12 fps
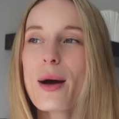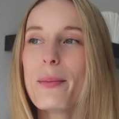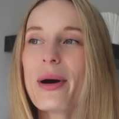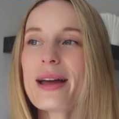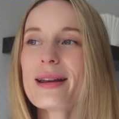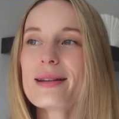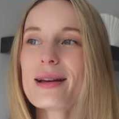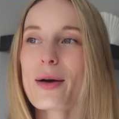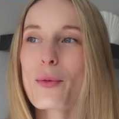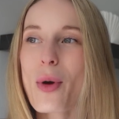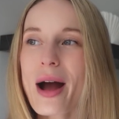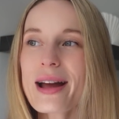but
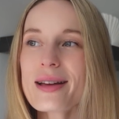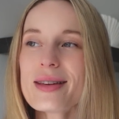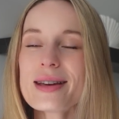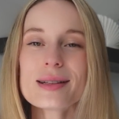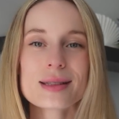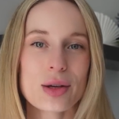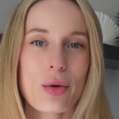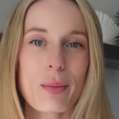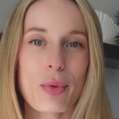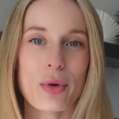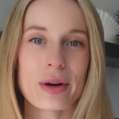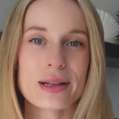why I think it's so
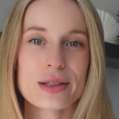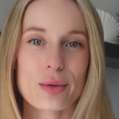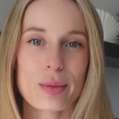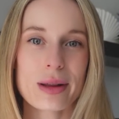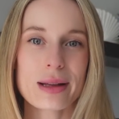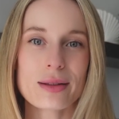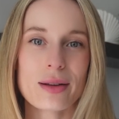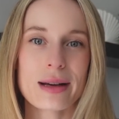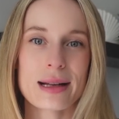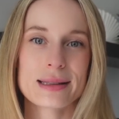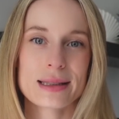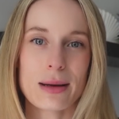important to really look
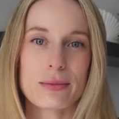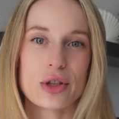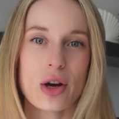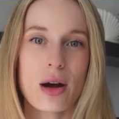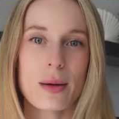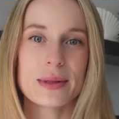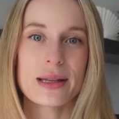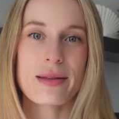at some jobs